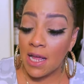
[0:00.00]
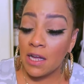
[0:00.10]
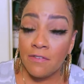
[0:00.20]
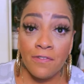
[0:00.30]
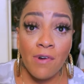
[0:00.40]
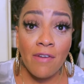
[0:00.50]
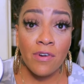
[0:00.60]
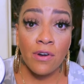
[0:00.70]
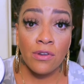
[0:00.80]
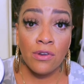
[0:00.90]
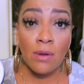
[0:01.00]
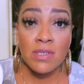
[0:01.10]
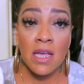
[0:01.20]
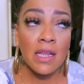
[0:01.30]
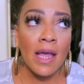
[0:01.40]
like forever. You know what I'm
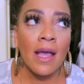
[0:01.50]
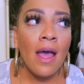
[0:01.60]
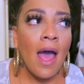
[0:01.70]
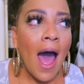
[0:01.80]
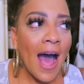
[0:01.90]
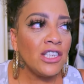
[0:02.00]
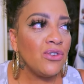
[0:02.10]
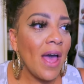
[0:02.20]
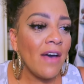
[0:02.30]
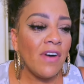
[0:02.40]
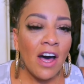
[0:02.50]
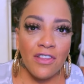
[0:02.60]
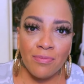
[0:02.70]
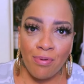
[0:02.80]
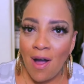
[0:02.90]
saying? Like I do have
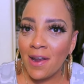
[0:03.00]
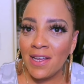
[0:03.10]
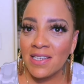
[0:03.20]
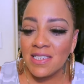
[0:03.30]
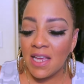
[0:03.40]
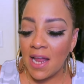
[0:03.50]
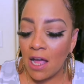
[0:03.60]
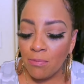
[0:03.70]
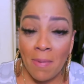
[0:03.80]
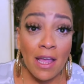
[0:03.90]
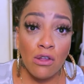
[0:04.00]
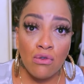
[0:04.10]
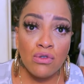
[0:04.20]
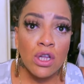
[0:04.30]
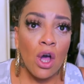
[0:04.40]
other products that I may
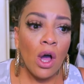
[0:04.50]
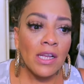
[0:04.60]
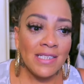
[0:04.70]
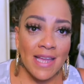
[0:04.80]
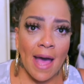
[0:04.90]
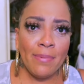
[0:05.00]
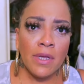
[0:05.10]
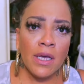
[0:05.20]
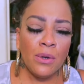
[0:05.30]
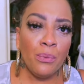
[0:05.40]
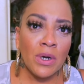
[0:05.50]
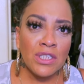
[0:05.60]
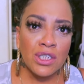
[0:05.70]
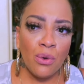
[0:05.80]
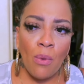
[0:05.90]
use dabble in
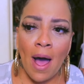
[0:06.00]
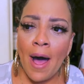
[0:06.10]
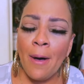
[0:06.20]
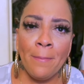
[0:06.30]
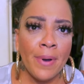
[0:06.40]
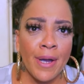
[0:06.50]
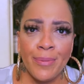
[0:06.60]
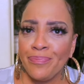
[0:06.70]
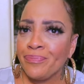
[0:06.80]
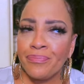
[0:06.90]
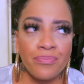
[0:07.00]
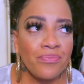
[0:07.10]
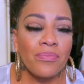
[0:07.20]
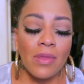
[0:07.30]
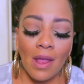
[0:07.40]
once in a while, but
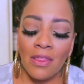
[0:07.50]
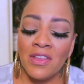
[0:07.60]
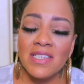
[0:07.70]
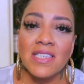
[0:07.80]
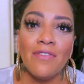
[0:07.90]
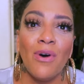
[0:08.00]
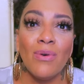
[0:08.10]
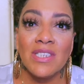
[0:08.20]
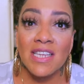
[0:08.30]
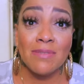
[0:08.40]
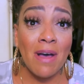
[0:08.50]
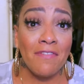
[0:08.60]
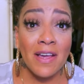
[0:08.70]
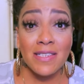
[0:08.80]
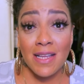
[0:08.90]
this stuff always gets my
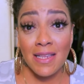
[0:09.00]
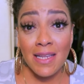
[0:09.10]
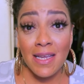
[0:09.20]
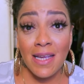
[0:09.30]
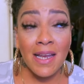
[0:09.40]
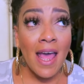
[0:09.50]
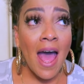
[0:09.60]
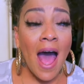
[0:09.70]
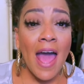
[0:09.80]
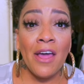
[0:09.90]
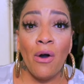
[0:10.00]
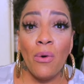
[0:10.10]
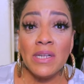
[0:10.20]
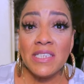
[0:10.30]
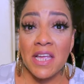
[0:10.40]
face clean. It
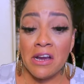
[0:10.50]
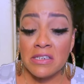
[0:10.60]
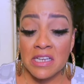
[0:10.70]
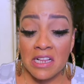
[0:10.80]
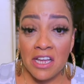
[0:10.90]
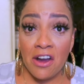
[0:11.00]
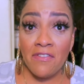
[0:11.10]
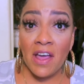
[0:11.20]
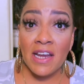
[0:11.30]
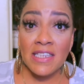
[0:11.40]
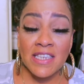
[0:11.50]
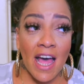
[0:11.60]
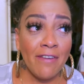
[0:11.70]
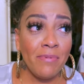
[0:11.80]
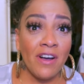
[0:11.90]
always steers clear of any
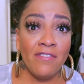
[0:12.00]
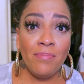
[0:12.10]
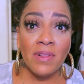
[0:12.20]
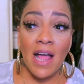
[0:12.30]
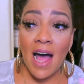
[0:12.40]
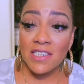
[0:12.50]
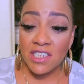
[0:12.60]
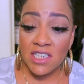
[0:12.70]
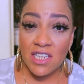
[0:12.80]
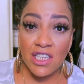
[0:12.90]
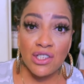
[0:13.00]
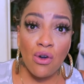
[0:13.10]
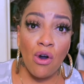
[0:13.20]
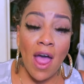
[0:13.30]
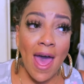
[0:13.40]
type of blotches
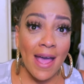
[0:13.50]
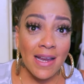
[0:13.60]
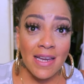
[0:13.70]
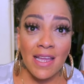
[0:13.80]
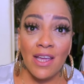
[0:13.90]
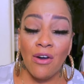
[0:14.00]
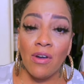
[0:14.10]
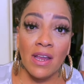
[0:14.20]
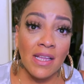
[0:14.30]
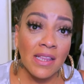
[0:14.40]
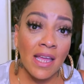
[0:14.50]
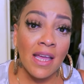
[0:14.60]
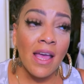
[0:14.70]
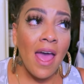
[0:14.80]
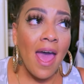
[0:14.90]
or acne or
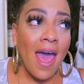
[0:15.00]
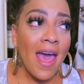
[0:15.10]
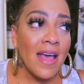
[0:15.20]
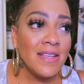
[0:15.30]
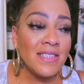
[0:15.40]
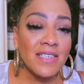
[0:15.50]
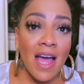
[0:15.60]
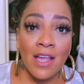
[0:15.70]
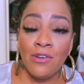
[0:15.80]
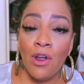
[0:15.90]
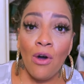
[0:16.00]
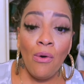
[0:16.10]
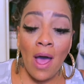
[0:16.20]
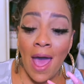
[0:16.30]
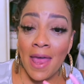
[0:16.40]
anything. And, you
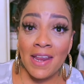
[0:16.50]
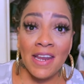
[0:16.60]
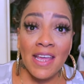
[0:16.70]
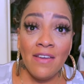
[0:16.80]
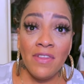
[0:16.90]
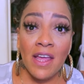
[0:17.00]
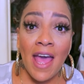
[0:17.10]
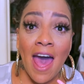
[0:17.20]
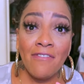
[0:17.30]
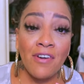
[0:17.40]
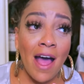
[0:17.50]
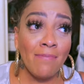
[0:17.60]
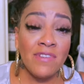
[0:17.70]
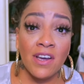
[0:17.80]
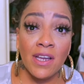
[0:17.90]
know, and in the evening after
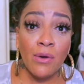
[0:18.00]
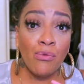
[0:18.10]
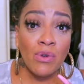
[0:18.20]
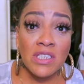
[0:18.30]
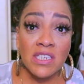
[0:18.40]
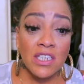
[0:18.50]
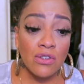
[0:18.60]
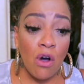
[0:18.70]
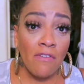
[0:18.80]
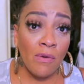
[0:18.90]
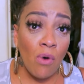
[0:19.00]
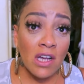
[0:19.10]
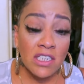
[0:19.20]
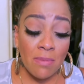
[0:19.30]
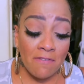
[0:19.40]
I'm done rinsing this off and
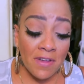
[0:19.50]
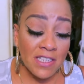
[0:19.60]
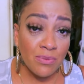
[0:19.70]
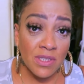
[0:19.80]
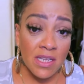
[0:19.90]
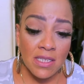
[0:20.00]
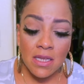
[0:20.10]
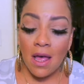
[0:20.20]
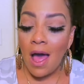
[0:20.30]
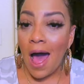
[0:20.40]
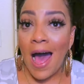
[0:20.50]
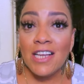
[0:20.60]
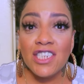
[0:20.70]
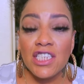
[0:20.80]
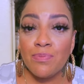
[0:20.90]
washing my face with this, I
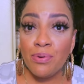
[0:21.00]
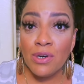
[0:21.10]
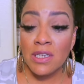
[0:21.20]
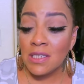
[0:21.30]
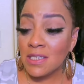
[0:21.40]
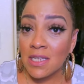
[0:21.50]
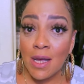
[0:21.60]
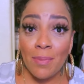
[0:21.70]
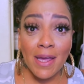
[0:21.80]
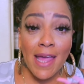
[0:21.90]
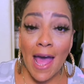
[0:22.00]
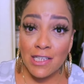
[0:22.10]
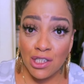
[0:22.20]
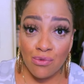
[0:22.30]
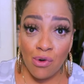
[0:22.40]
just put some
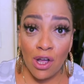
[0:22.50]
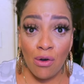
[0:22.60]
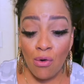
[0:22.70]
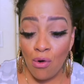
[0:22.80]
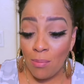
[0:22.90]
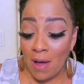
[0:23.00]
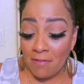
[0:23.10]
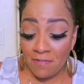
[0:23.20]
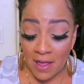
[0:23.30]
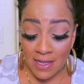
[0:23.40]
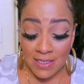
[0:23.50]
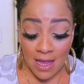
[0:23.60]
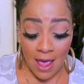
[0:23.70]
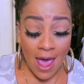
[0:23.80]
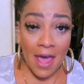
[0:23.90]
castor oil on my face
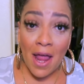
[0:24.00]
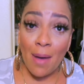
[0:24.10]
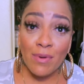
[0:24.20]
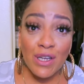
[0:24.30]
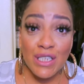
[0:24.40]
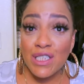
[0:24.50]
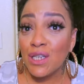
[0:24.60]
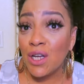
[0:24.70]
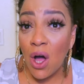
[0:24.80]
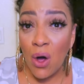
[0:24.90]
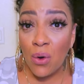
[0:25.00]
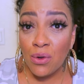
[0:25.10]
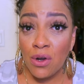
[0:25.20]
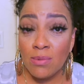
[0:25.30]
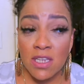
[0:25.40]
and I'm good to go.
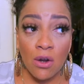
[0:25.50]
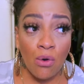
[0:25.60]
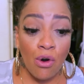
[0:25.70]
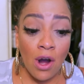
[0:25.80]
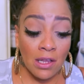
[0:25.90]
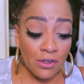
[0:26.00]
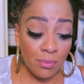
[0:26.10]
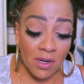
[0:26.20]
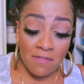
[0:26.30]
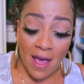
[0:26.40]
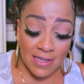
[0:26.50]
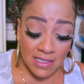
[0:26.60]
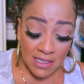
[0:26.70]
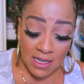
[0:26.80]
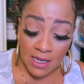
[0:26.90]
You know what I'm saying? Or a little bit of
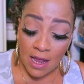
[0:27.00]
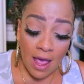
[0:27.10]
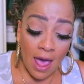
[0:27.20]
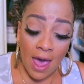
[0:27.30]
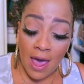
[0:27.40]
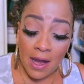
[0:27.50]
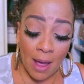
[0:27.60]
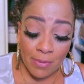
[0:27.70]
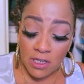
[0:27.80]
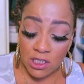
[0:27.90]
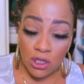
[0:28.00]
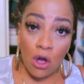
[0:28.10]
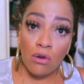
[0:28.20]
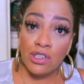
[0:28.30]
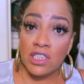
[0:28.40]
Vaseline and I'm good to
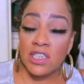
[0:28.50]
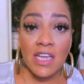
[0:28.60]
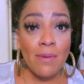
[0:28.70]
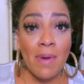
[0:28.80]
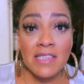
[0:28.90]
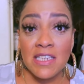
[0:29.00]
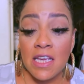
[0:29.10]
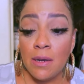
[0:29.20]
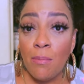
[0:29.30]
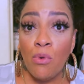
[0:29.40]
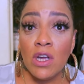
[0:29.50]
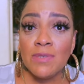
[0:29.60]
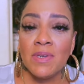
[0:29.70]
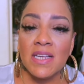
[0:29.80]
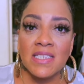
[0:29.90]
go just to keep my skin moist
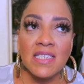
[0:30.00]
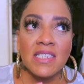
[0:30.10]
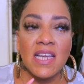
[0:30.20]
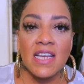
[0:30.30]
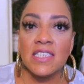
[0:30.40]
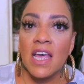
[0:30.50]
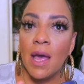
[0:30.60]
because this does